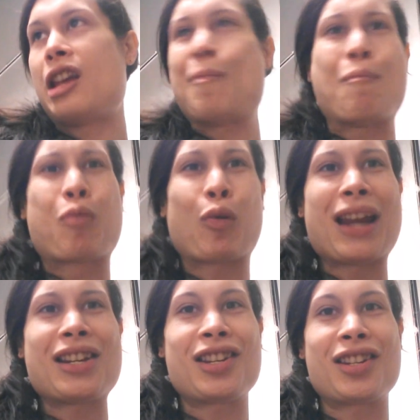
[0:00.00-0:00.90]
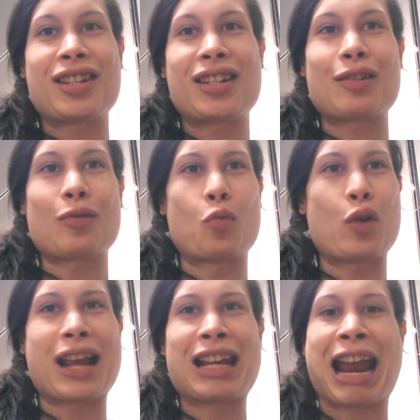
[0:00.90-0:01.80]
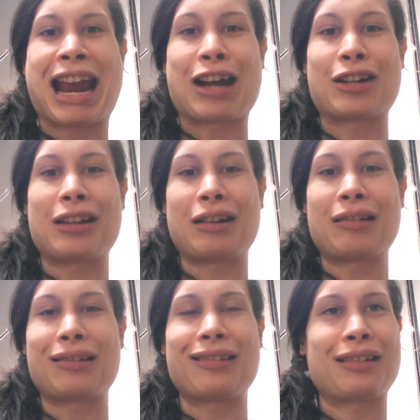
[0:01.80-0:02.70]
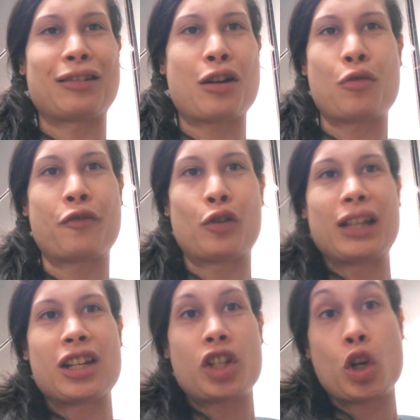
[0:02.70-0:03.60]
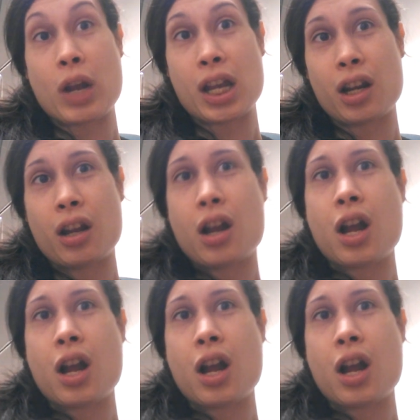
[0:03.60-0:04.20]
embrace what I can and go fully into it?